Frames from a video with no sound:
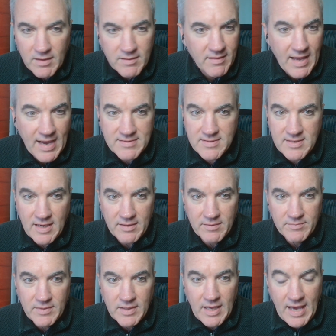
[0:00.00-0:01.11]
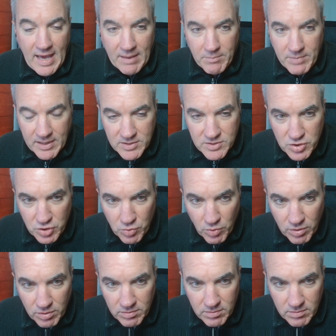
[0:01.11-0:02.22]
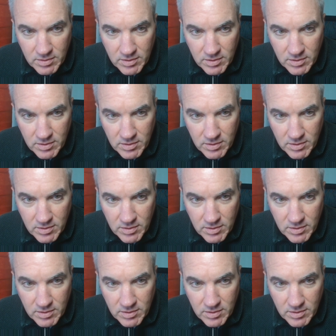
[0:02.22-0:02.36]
That's it. And because you're